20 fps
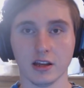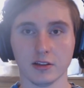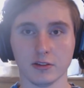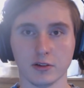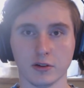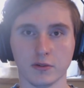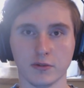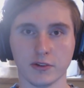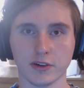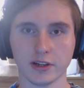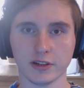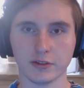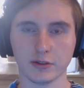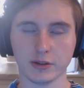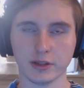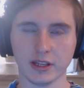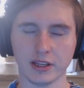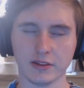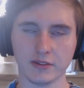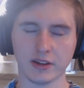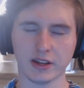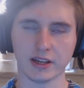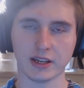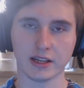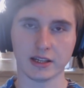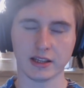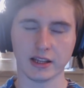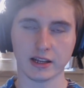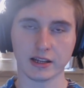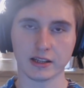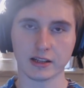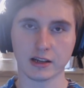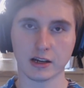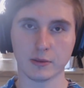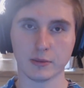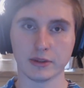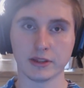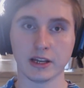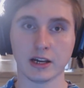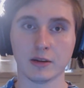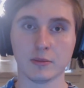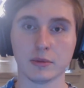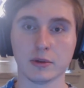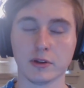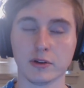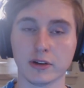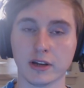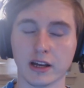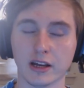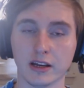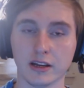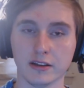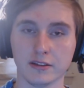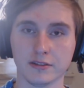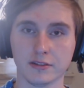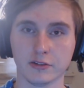Don't forget to leave a like and a comment down below, guys,